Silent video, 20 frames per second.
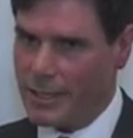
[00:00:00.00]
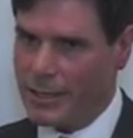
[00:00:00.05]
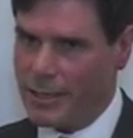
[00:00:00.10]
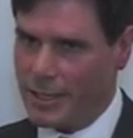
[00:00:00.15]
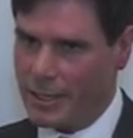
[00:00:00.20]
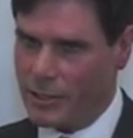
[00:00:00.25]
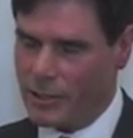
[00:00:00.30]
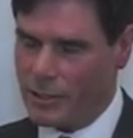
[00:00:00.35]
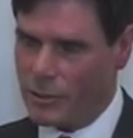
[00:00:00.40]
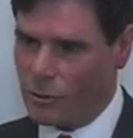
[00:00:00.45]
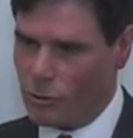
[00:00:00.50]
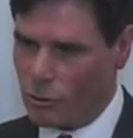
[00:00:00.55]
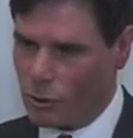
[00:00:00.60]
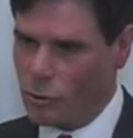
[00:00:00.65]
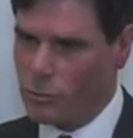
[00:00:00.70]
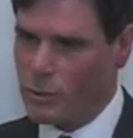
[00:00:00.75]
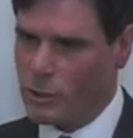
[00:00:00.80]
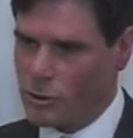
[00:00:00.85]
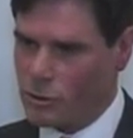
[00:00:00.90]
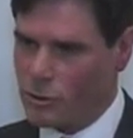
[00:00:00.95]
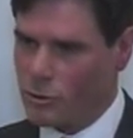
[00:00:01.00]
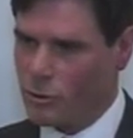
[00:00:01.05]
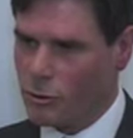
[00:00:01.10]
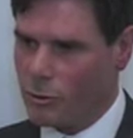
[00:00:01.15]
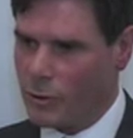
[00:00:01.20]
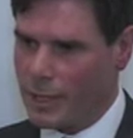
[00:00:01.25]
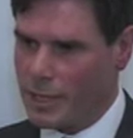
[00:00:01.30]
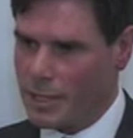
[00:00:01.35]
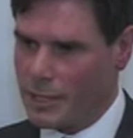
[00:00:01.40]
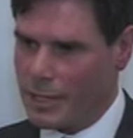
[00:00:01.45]
then almost
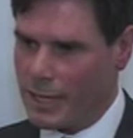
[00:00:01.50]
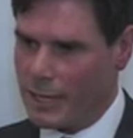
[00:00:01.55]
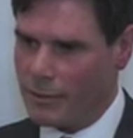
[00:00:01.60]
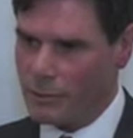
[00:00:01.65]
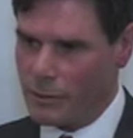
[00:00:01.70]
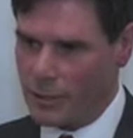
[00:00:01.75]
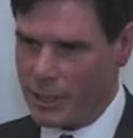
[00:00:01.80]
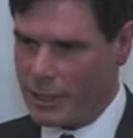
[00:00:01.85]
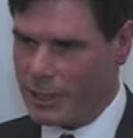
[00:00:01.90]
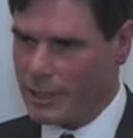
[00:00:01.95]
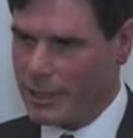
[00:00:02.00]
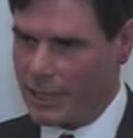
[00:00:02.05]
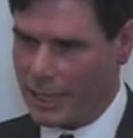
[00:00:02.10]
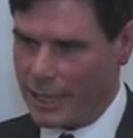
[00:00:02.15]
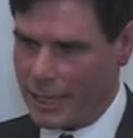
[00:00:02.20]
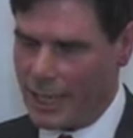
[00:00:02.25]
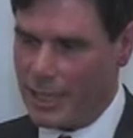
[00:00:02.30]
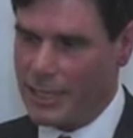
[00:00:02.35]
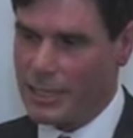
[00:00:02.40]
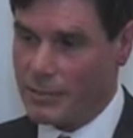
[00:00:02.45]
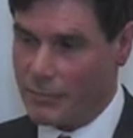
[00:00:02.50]
always that would indicate,